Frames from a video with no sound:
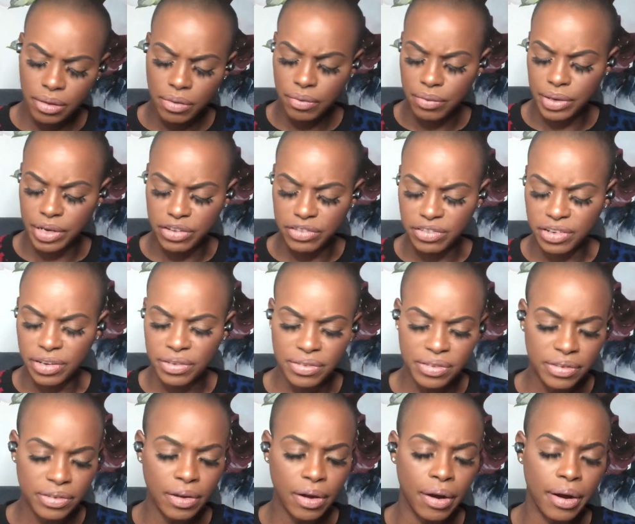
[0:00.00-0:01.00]
This
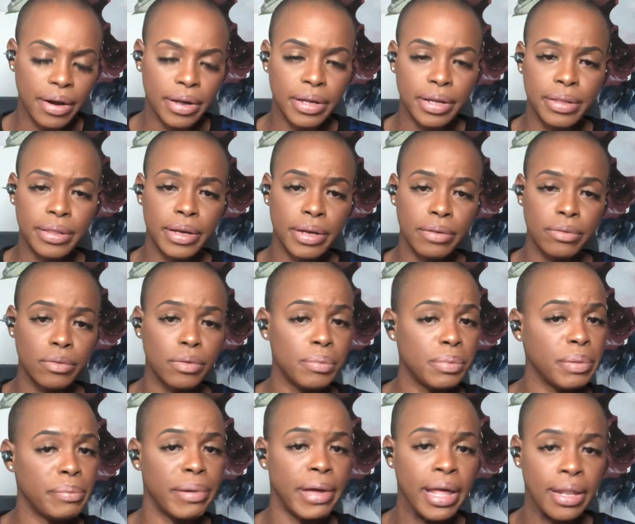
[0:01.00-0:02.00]
Justice card here, things will
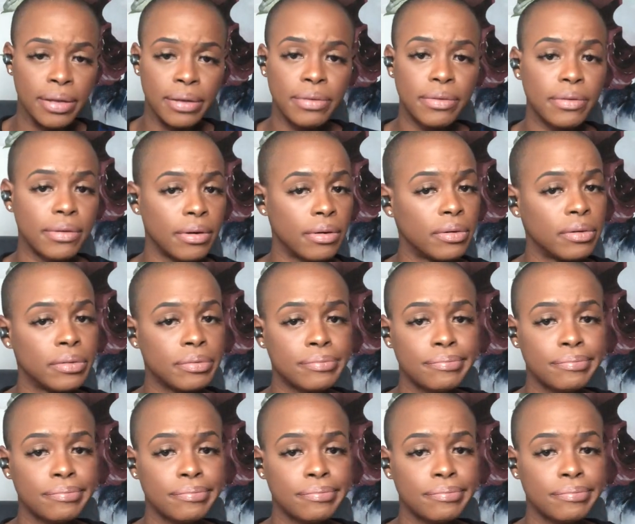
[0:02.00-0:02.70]
be balanced, so